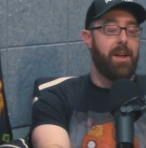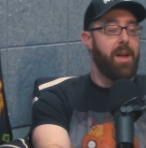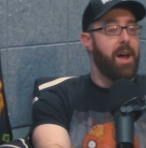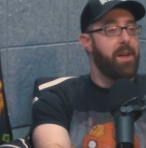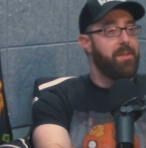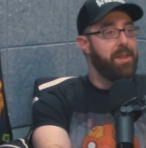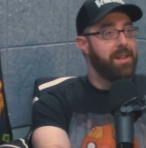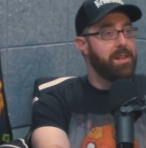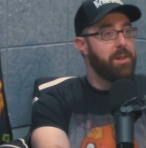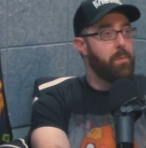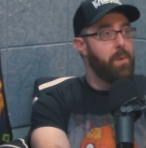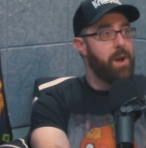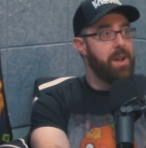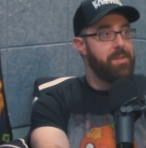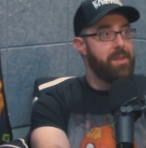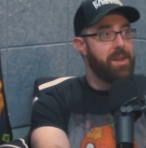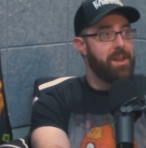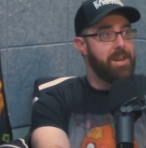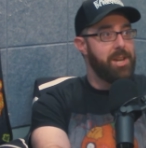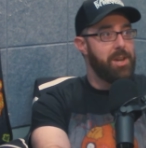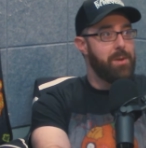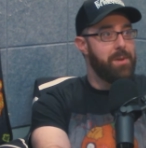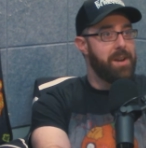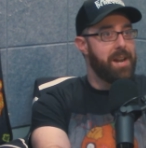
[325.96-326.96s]
I, I, think the way
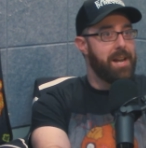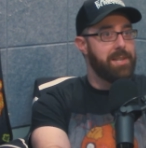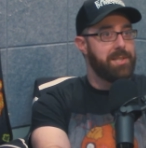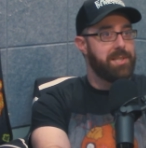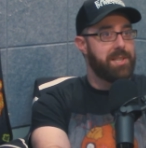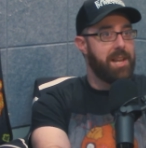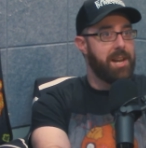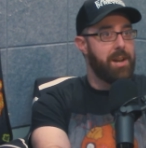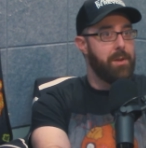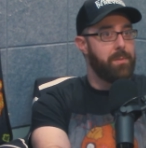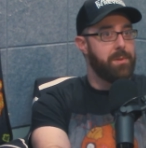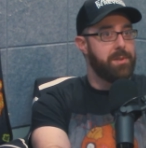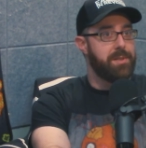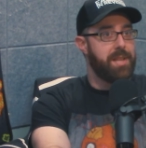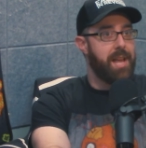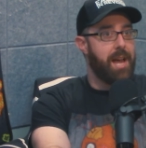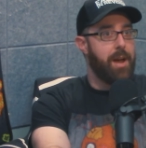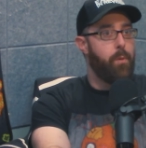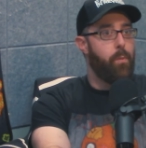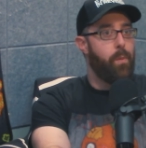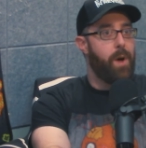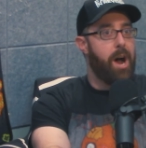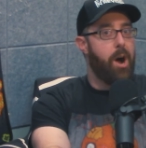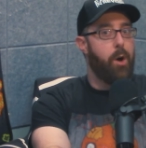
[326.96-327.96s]
that you and I said it was
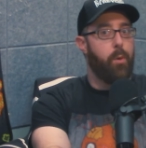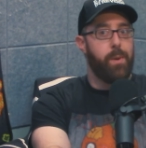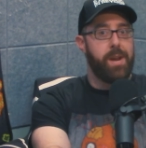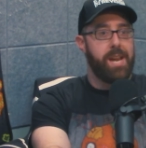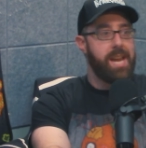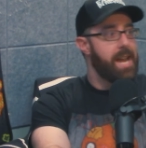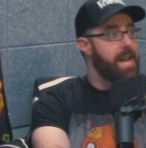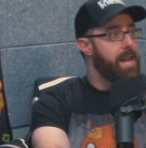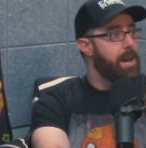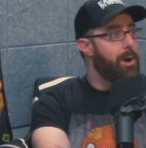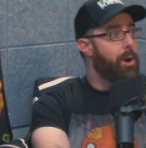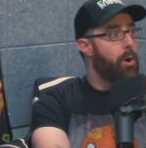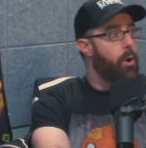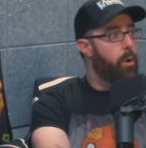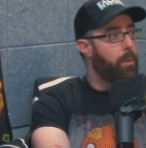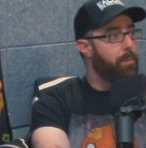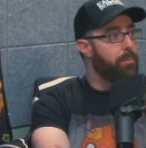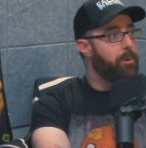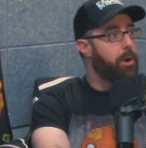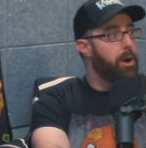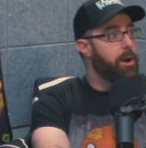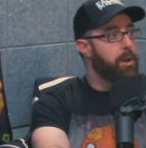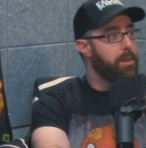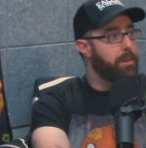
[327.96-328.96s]
that wow, we hit a
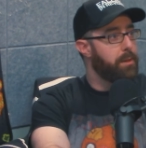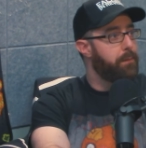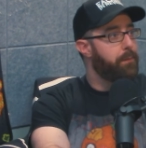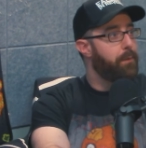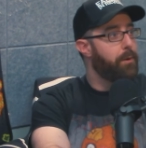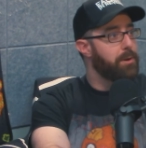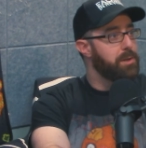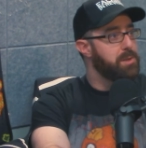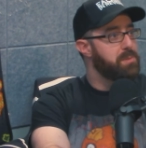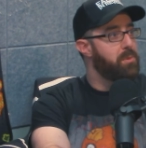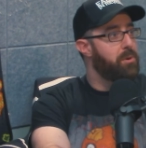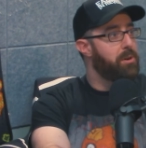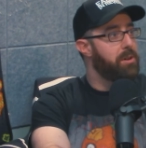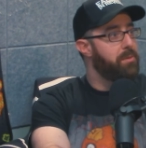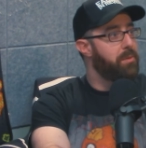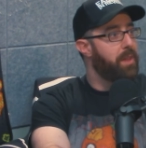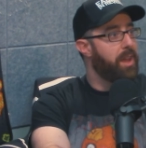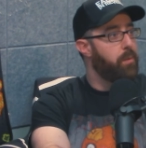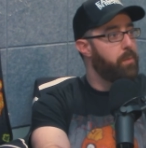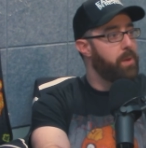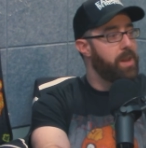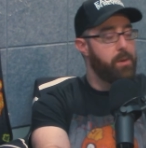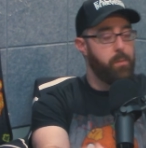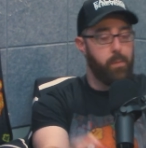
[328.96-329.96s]
home run on the first one.
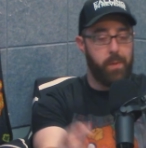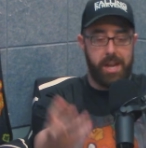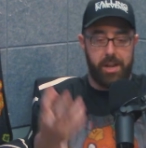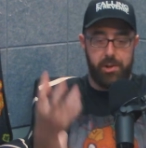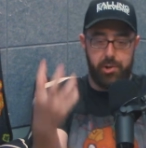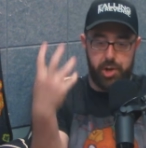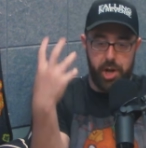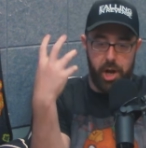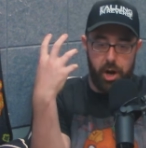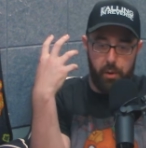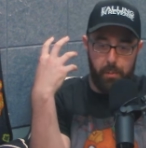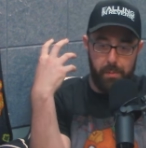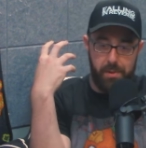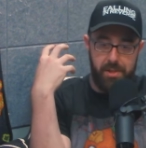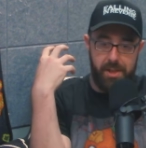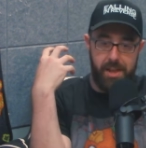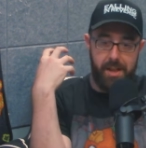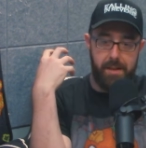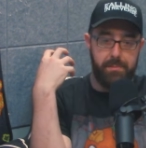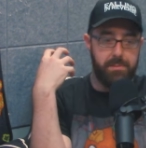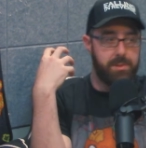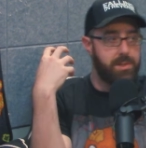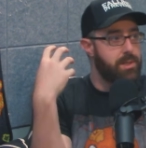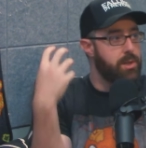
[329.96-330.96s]
Like mm-hmm. we we mm-hmm. gelled with
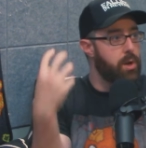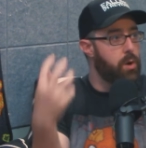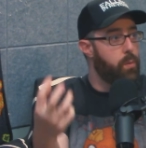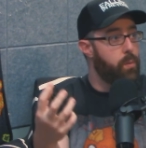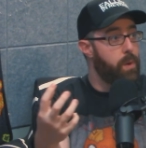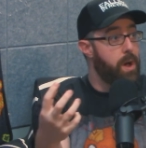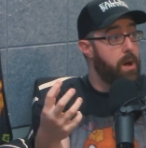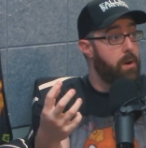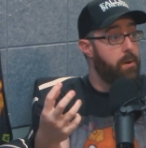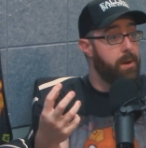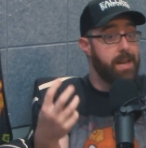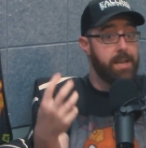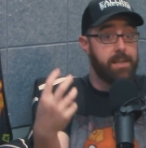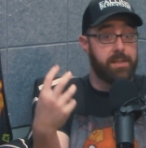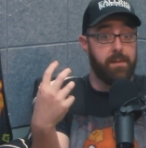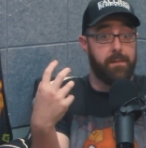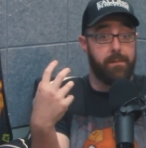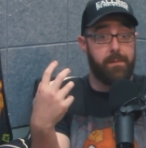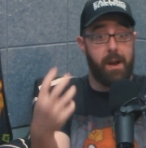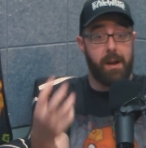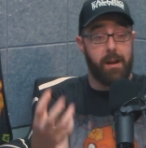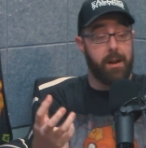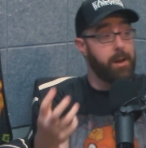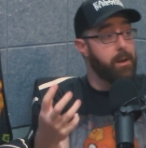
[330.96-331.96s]
him so well. He's a
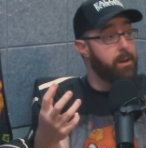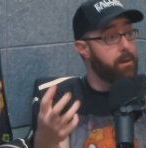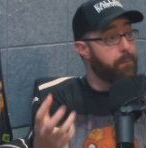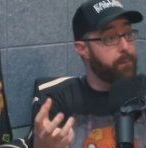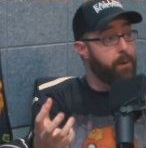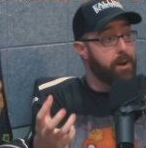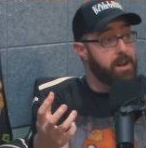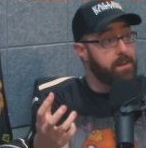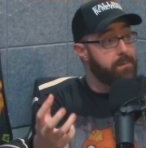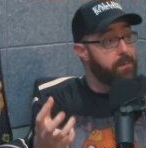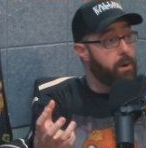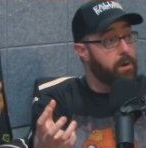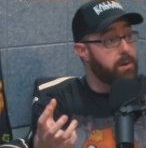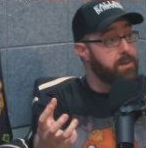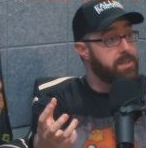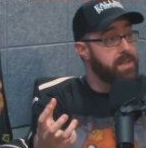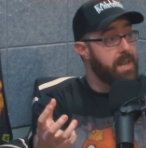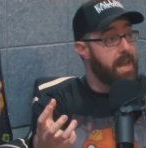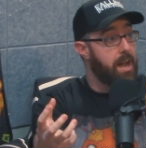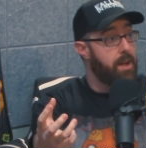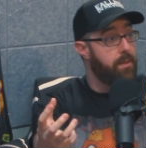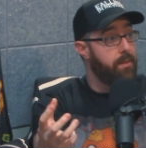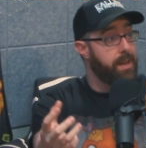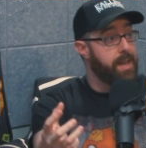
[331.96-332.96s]
very good friend of ours
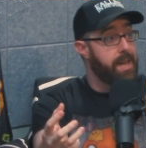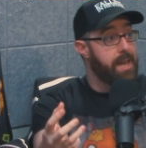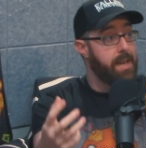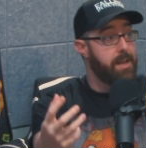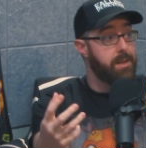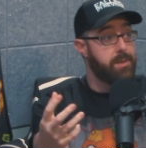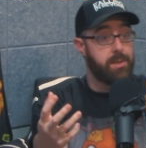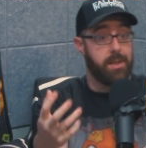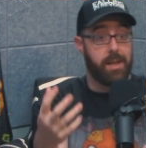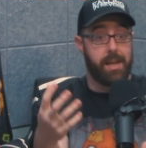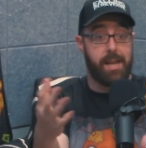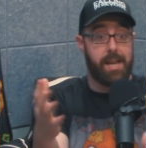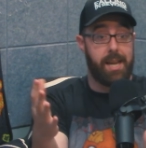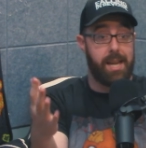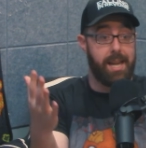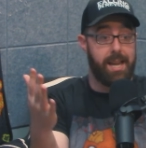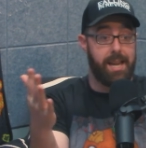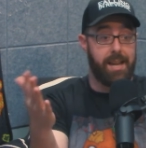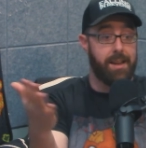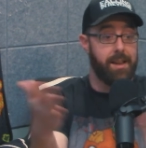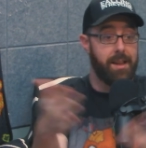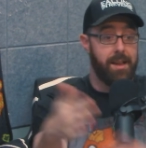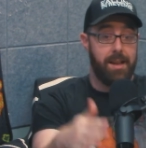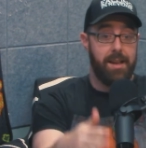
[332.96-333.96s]
now. Like mm-hmm. he's like
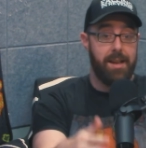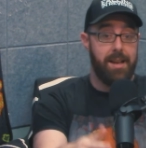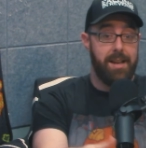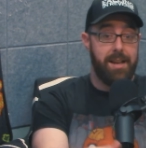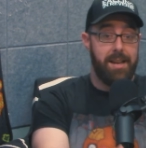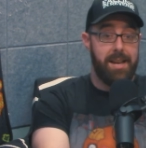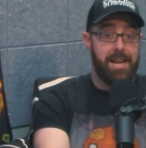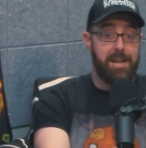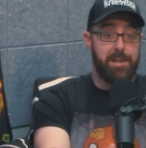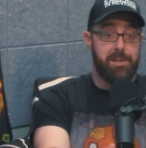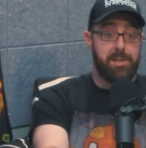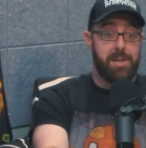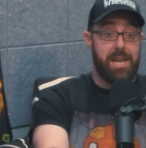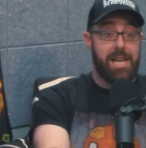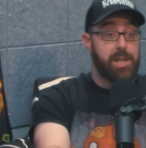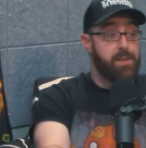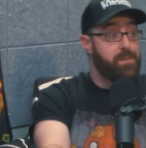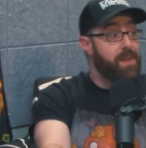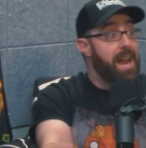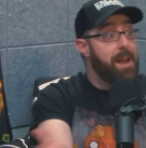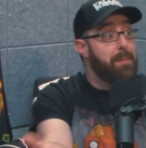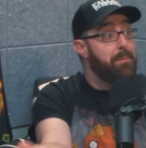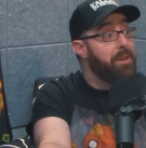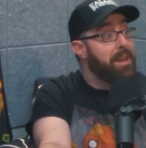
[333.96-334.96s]
he he's he's
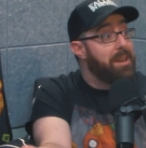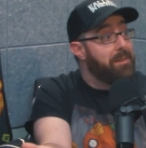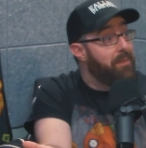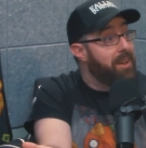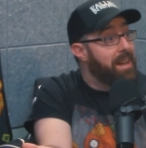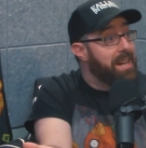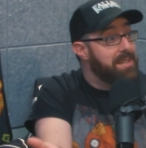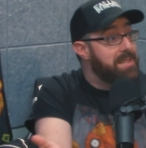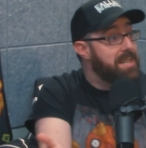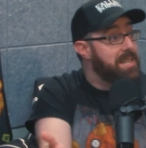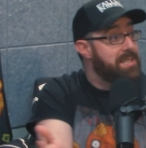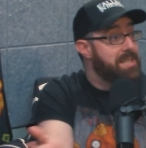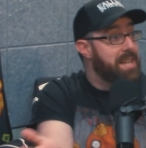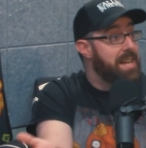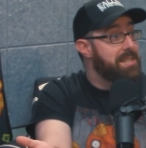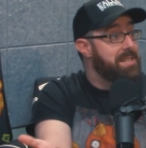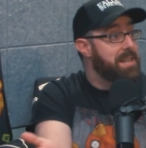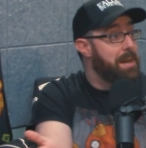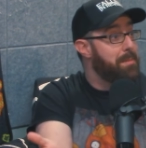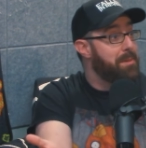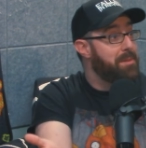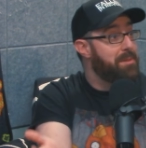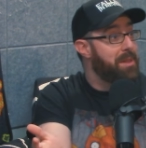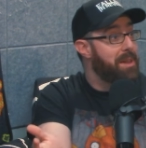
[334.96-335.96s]
family. Like it's it's that
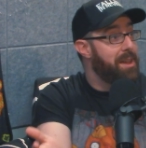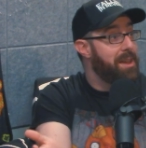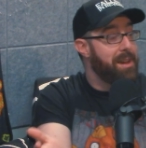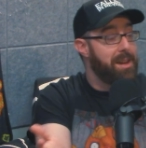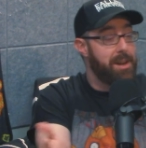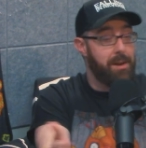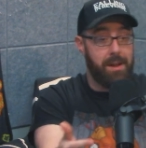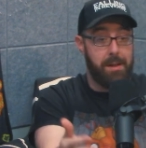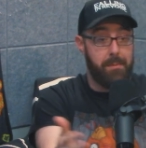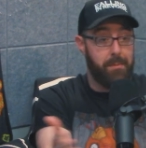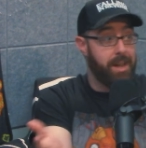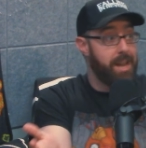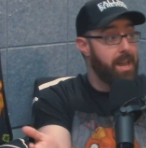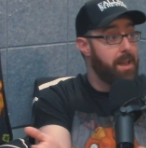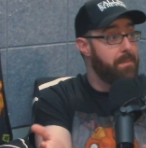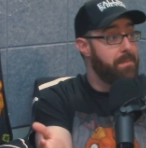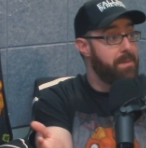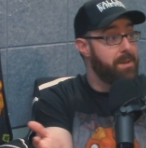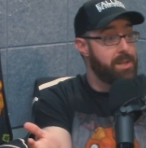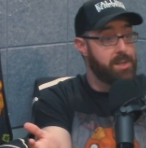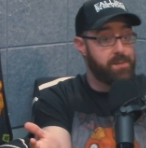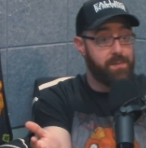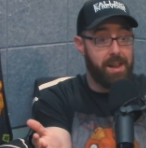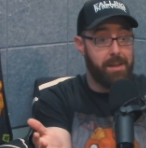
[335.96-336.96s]
type of thing. You know, like him
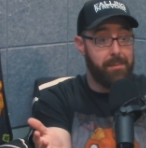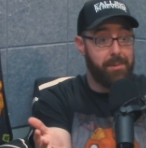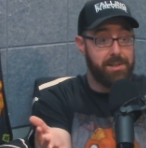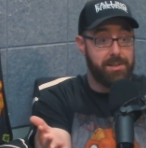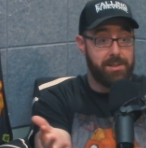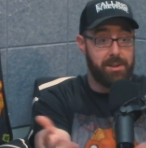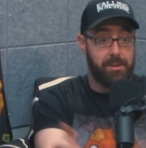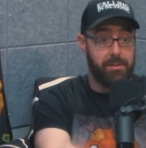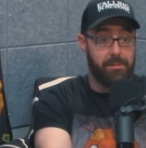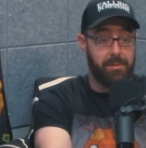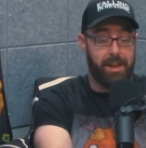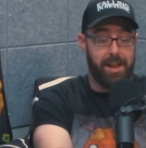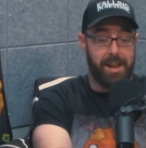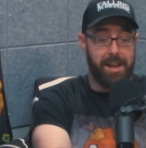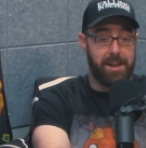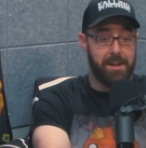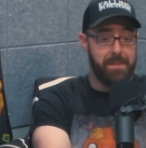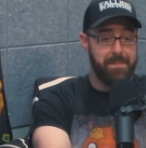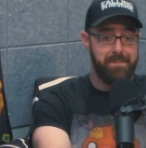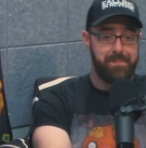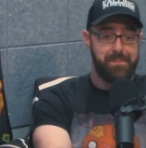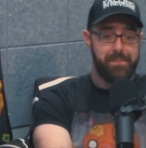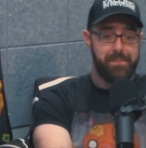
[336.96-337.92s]
and his family too. Like